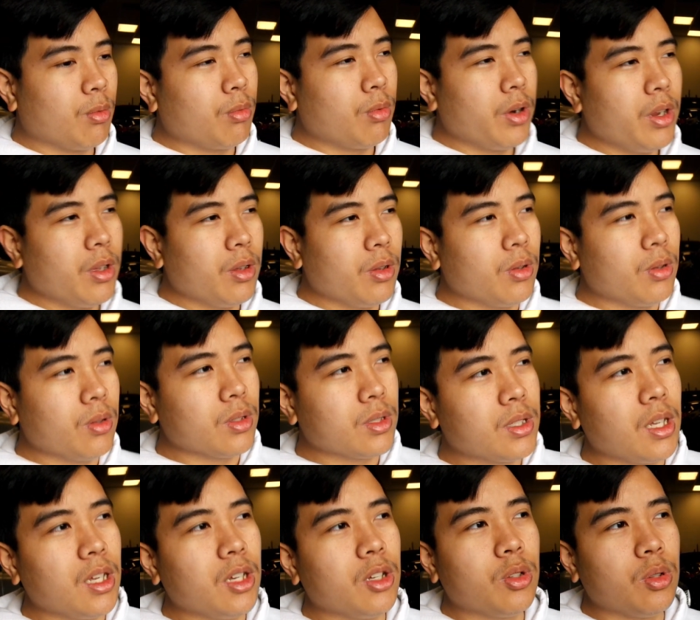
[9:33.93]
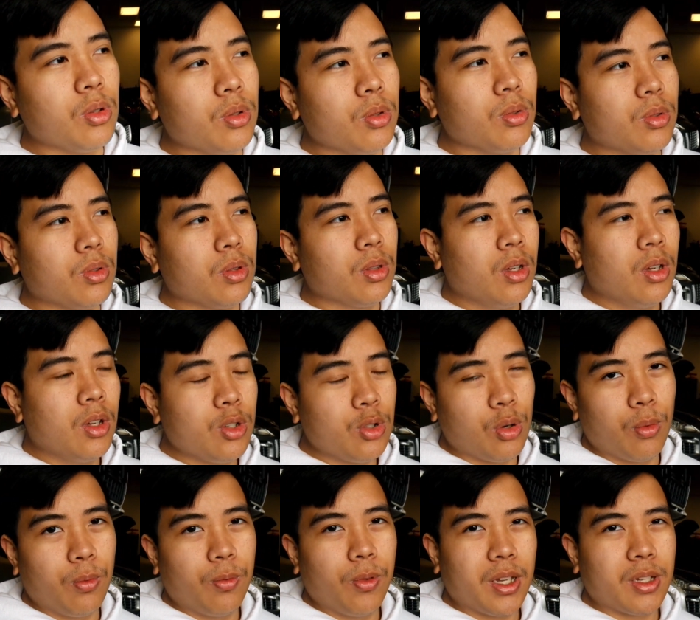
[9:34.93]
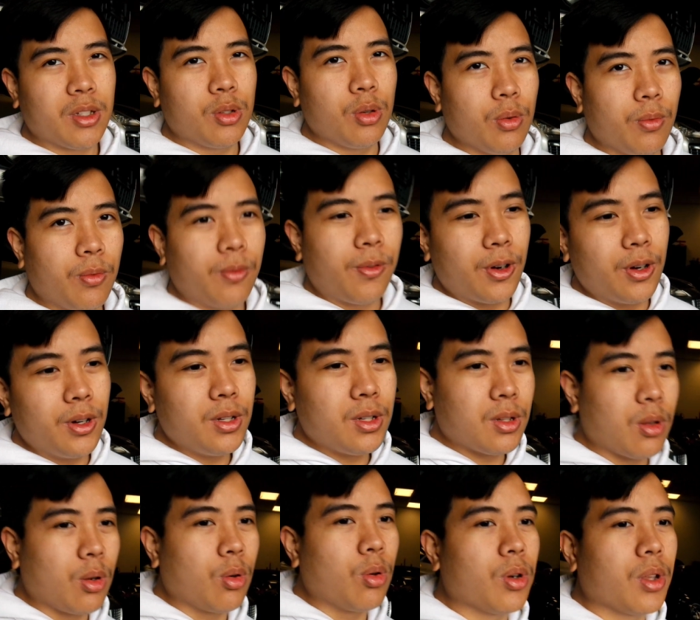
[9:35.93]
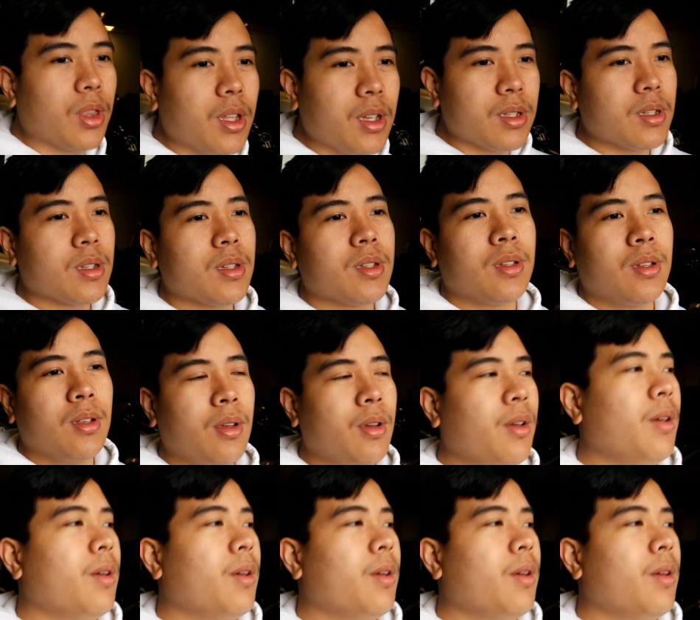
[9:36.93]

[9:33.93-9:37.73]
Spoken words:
real stage 2 TrueFlex tune first, or this